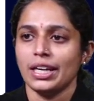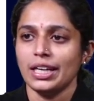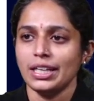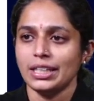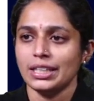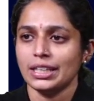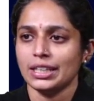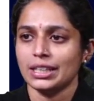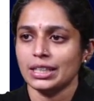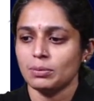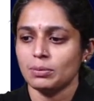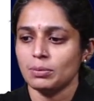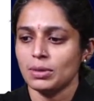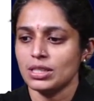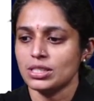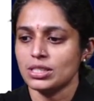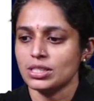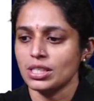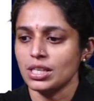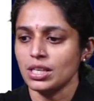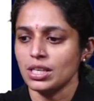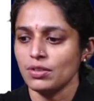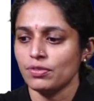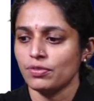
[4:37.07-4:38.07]
A. Decree
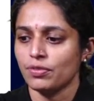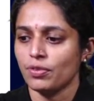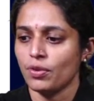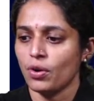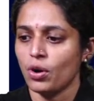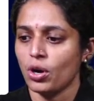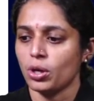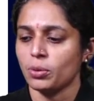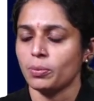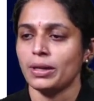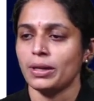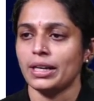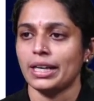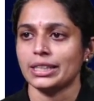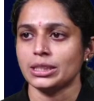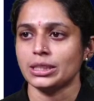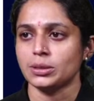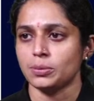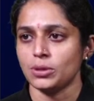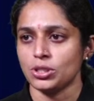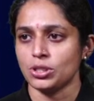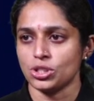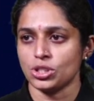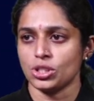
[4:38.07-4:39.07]
means a formal
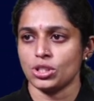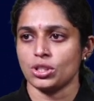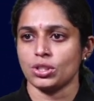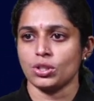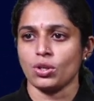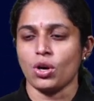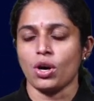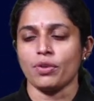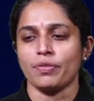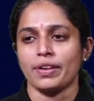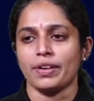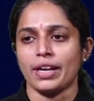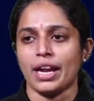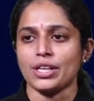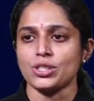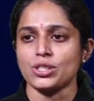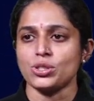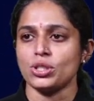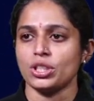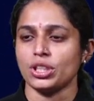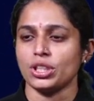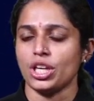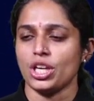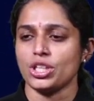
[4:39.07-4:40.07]
expression of an
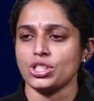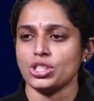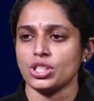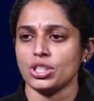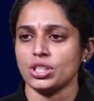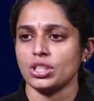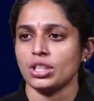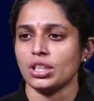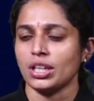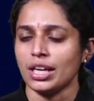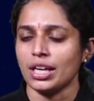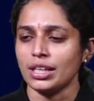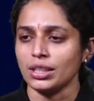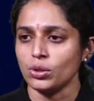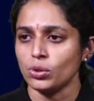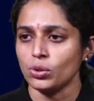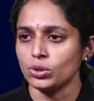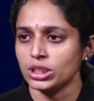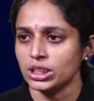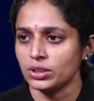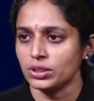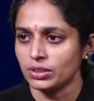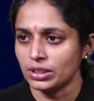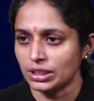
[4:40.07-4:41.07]
adjudication
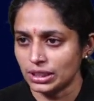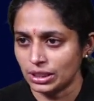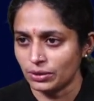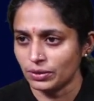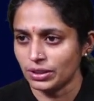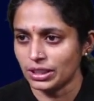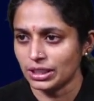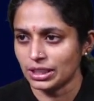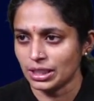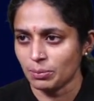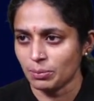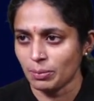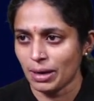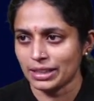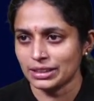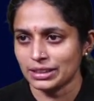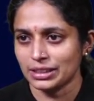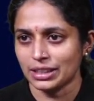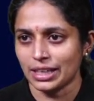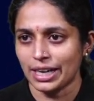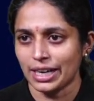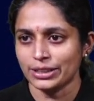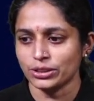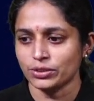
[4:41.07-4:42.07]
conclusively
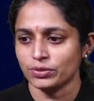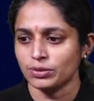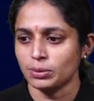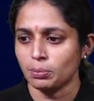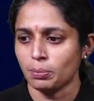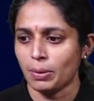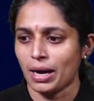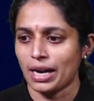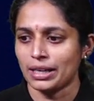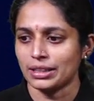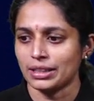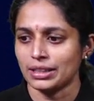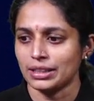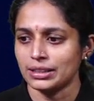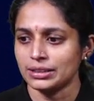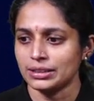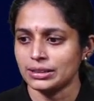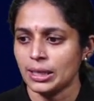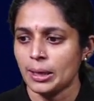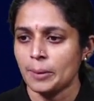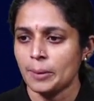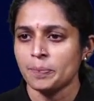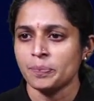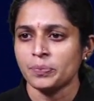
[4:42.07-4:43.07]
determining the rights of the
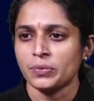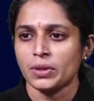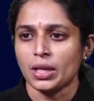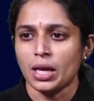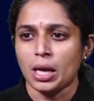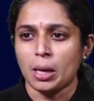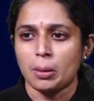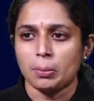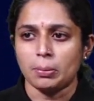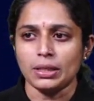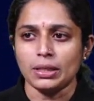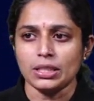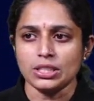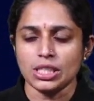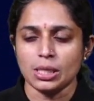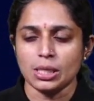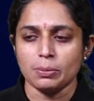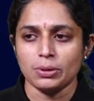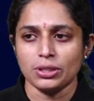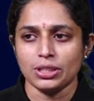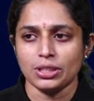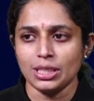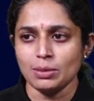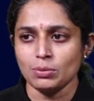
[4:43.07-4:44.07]
parties. B. It
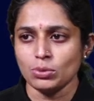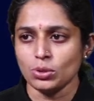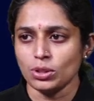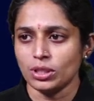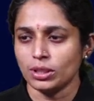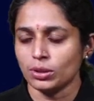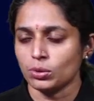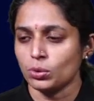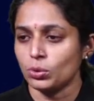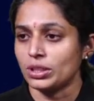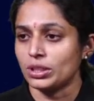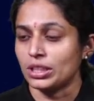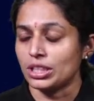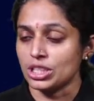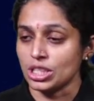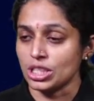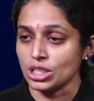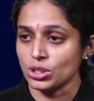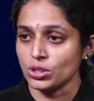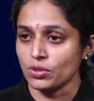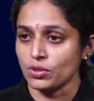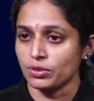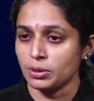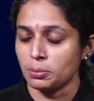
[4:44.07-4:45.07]
shall be deemed to include the
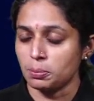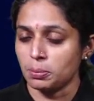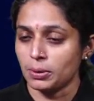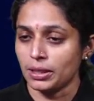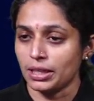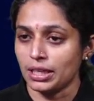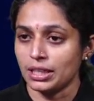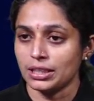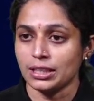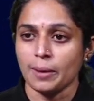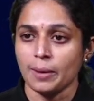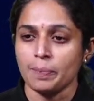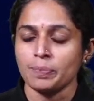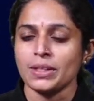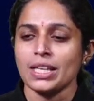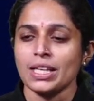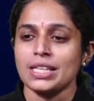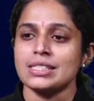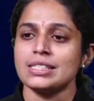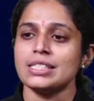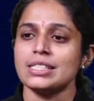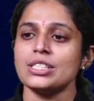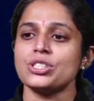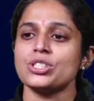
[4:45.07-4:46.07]
rejection of the plea.
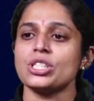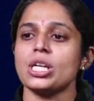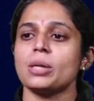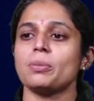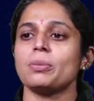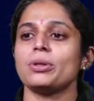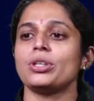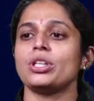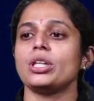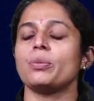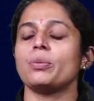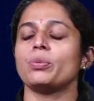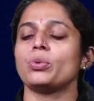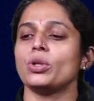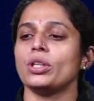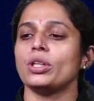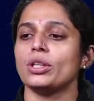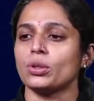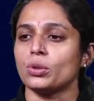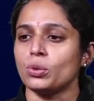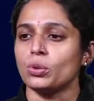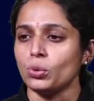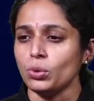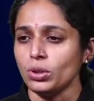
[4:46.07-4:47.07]
C. It shall be deemed
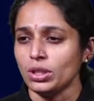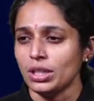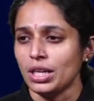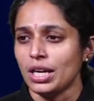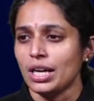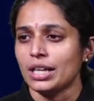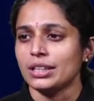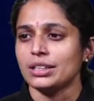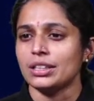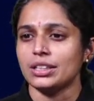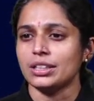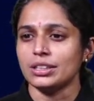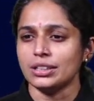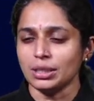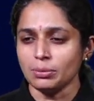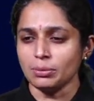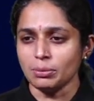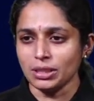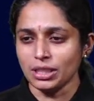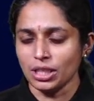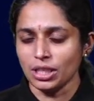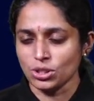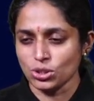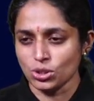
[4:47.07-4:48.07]
to include the
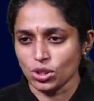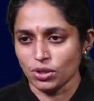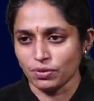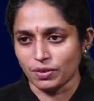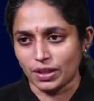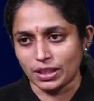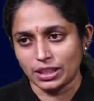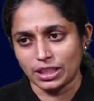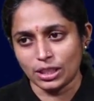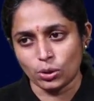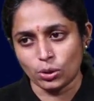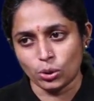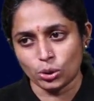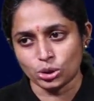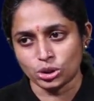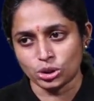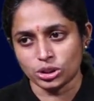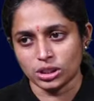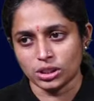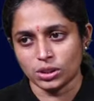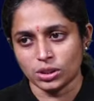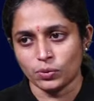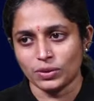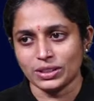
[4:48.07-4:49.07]
determination of any
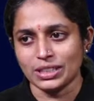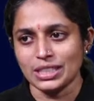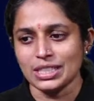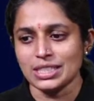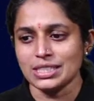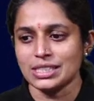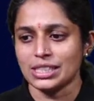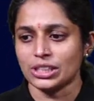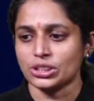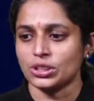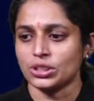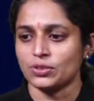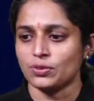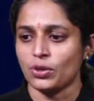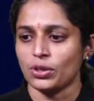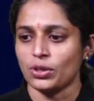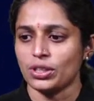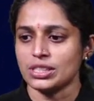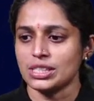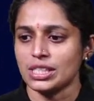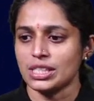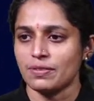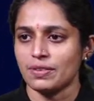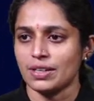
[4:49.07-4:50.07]
question within section
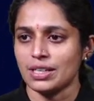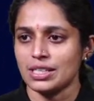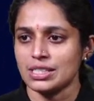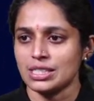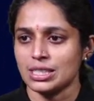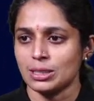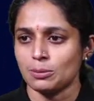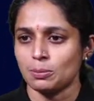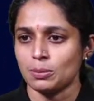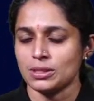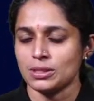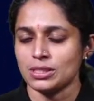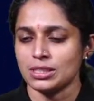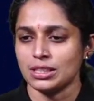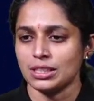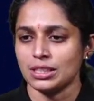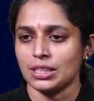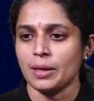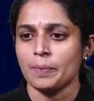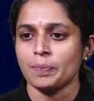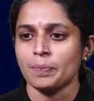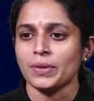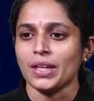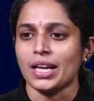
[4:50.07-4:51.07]
47
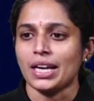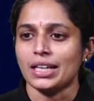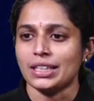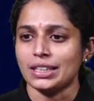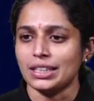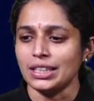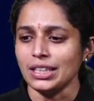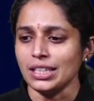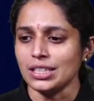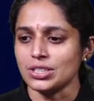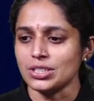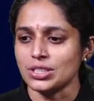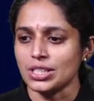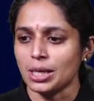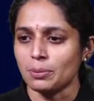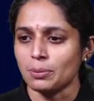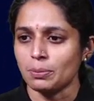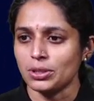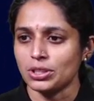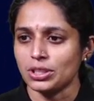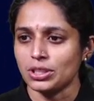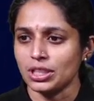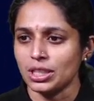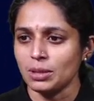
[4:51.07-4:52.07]
CPC. D. It
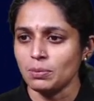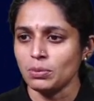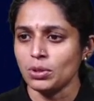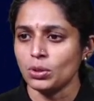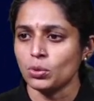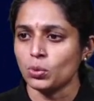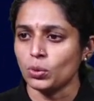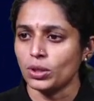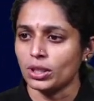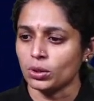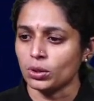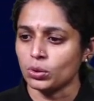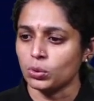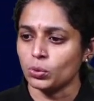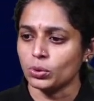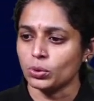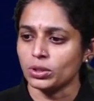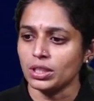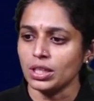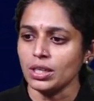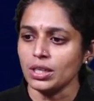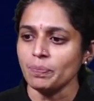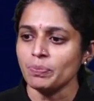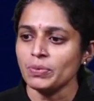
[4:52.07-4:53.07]
shall be deemed to
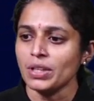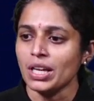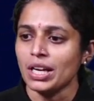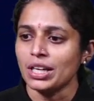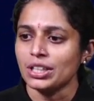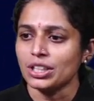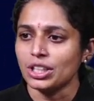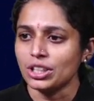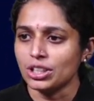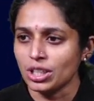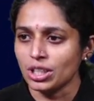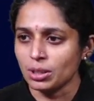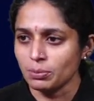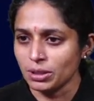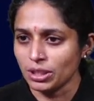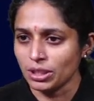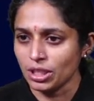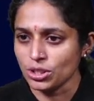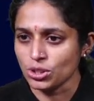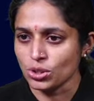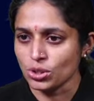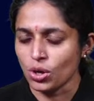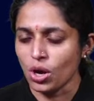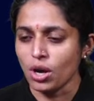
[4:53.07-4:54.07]
include the
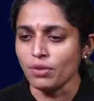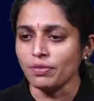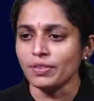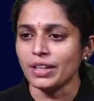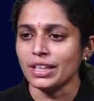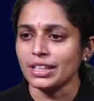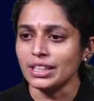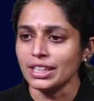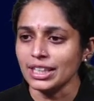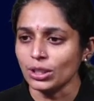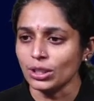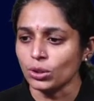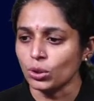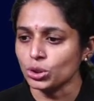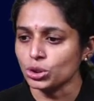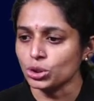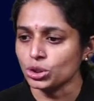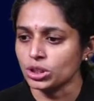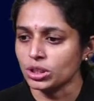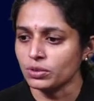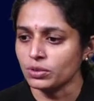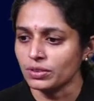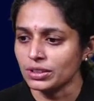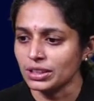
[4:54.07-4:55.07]
determination of any
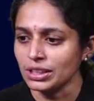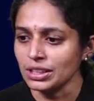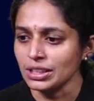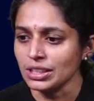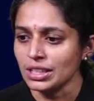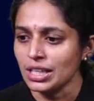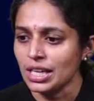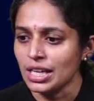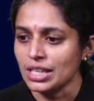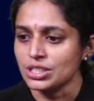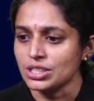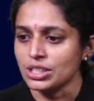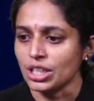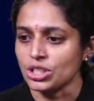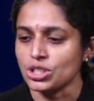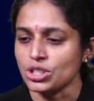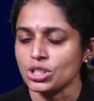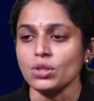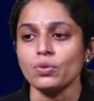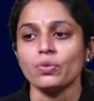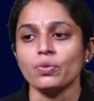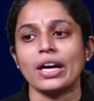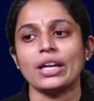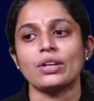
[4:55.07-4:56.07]
question within
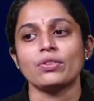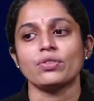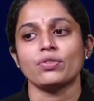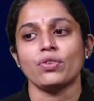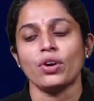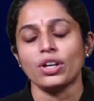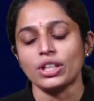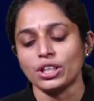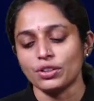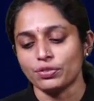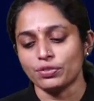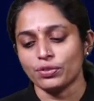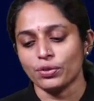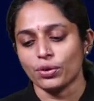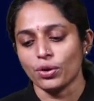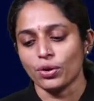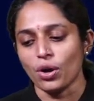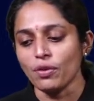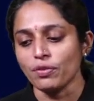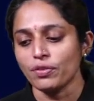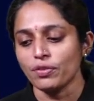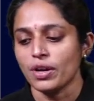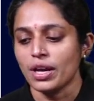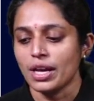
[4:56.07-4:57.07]
section
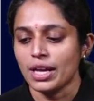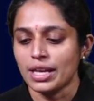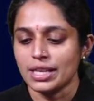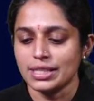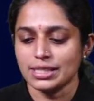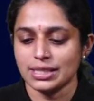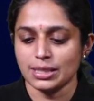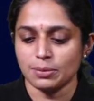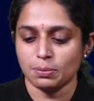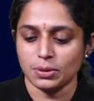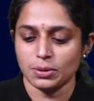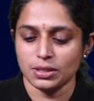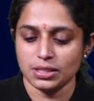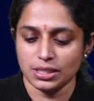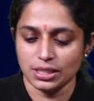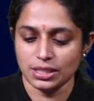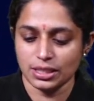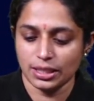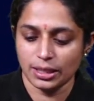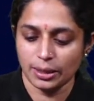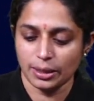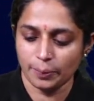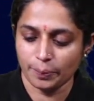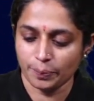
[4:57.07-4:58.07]
144 of
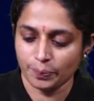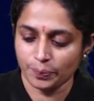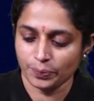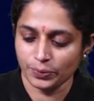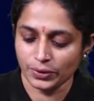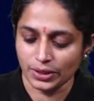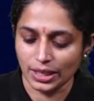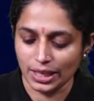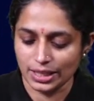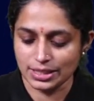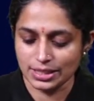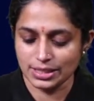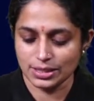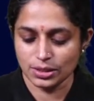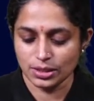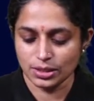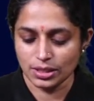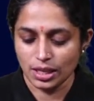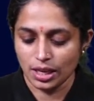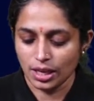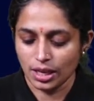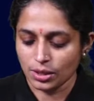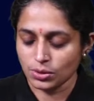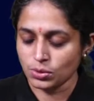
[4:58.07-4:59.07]
CPC.
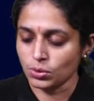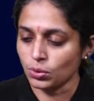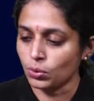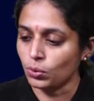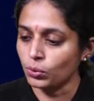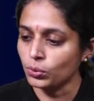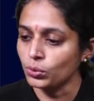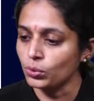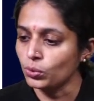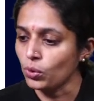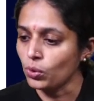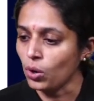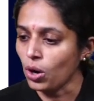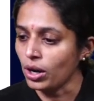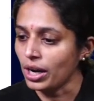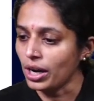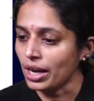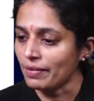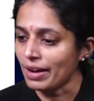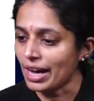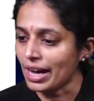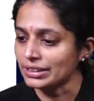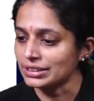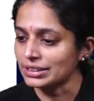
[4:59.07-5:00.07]
Yes. So you
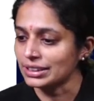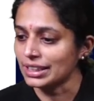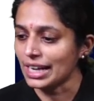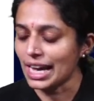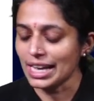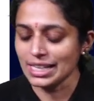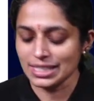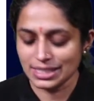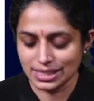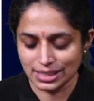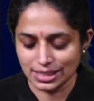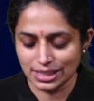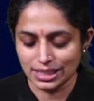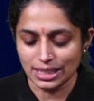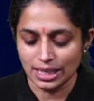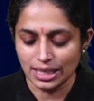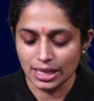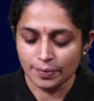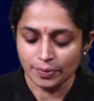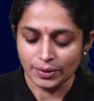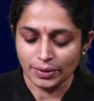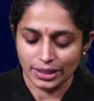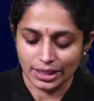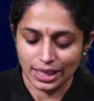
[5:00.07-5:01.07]
all have answered as
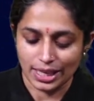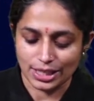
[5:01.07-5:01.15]
C.